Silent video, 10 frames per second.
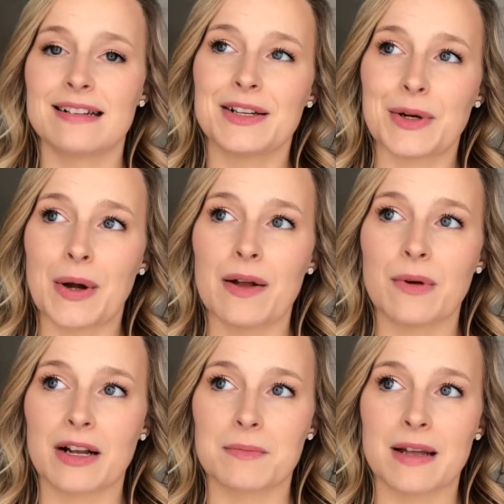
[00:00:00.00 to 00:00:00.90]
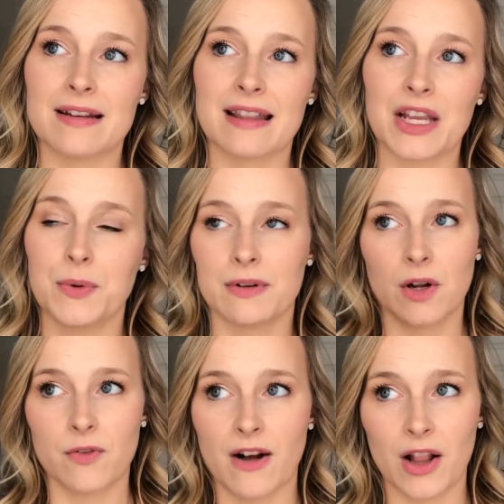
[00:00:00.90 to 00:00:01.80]
You know, I recommend that you
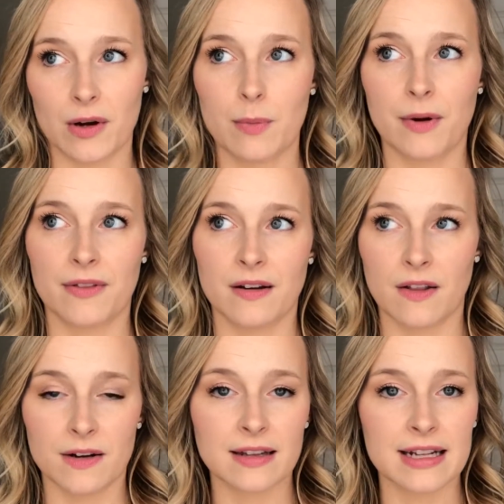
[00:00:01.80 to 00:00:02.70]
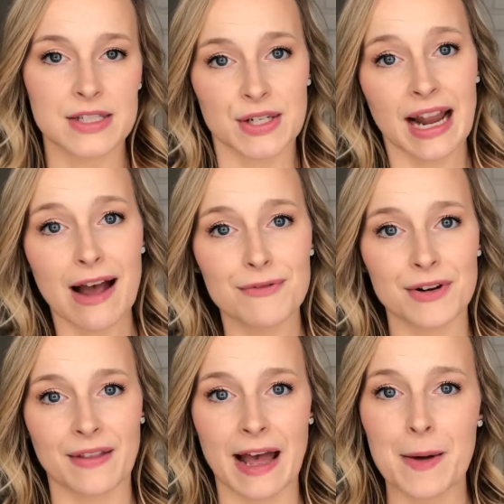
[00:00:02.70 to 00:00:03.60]
would follow up with another cleanser
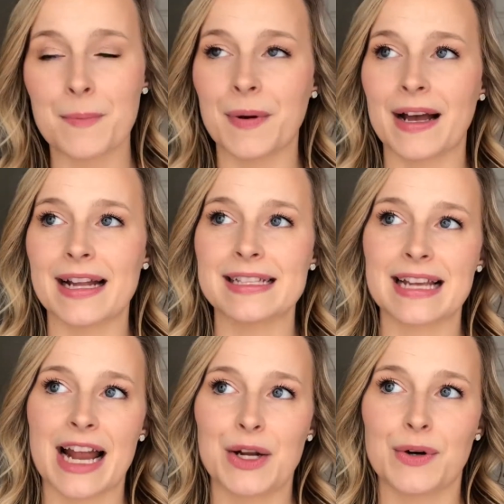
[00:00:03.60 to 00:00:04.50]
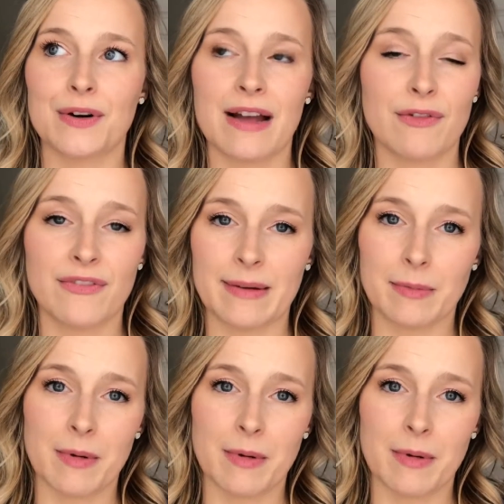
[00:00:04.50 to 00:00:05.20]
after that, but I know I have a family